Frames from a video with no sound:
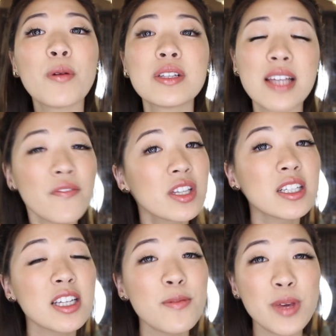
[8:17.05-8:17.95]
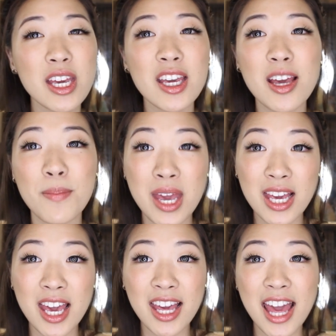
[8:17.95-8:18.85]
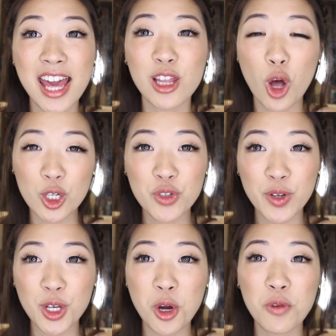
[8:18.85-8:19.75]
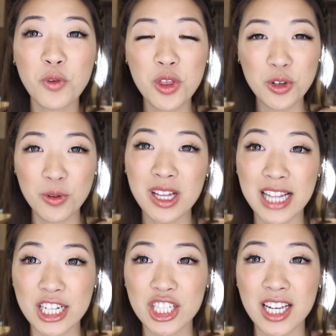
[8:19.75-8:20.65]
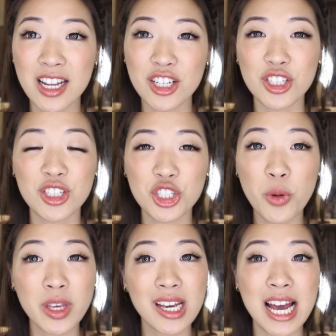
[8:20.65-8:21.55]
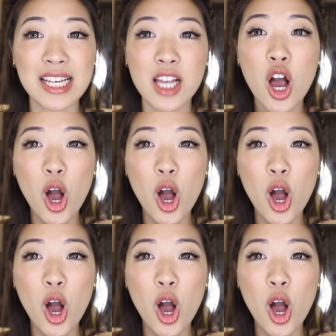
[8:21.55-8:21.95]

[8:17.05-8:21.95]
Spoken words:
I will definitely be making a launch video for the new collection and showing you guys